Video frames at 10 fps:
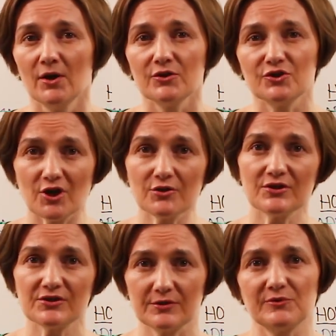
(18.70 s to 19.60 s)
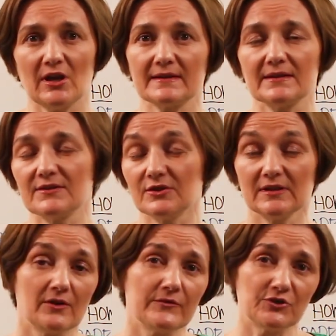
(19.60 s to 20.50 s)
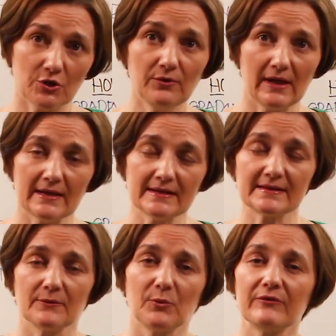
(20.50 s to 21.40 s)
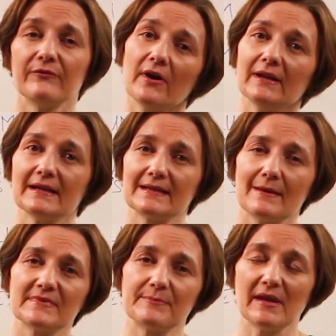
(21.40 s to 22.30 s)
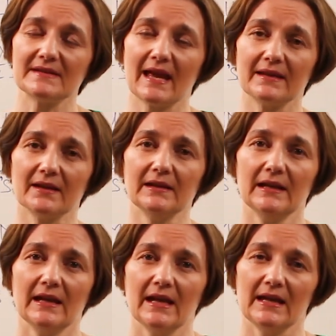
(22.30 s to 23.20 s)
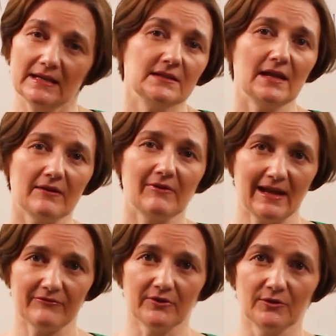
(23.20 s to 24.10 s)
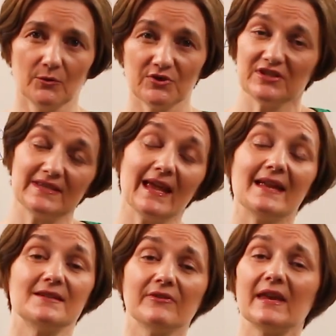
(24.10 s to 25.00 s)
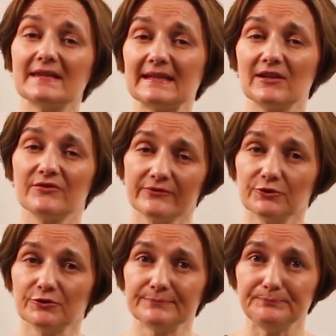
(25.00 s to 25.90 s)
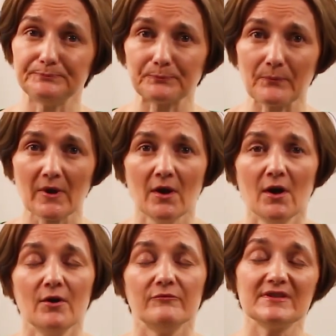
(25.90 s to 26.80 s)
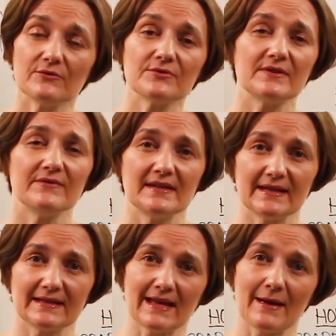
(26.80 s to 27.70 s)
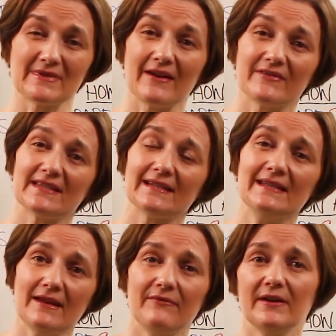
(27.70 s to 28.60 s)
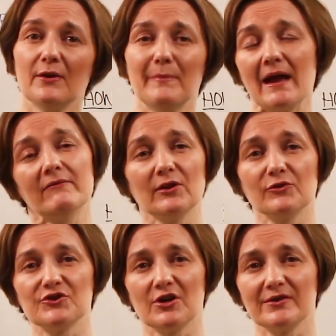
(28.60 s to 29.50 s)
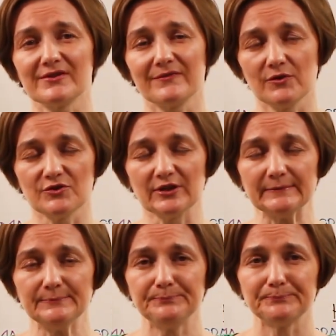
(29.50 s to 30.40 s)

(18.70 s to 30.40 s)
The chosen subjects are studied over 2 years, with final exams being taken in year 11, which is the end of Key Stage 4. Results of these exams have a significant bearing on a child's future.